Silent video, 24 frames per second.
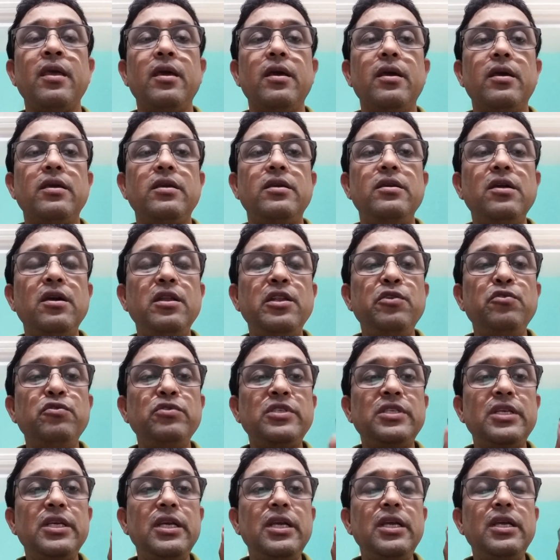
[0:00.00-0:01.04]
here you
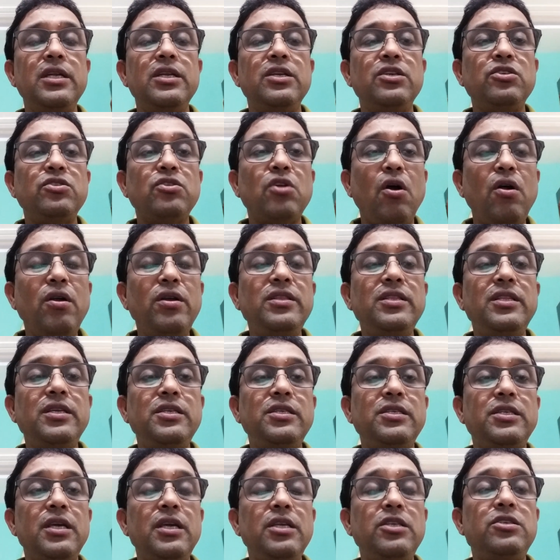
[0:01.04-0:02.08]
see not
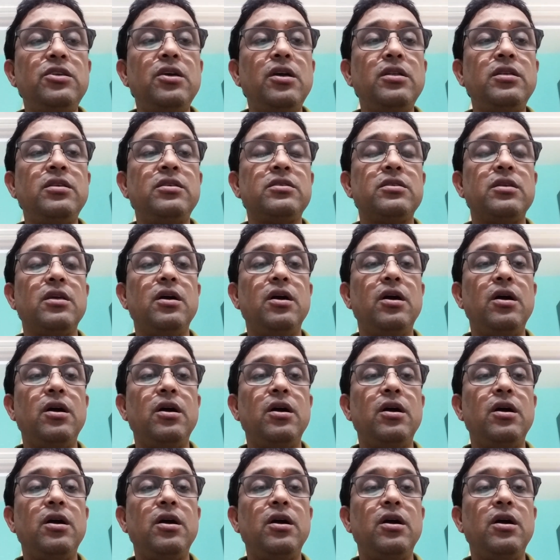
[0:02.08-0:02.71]
the teachers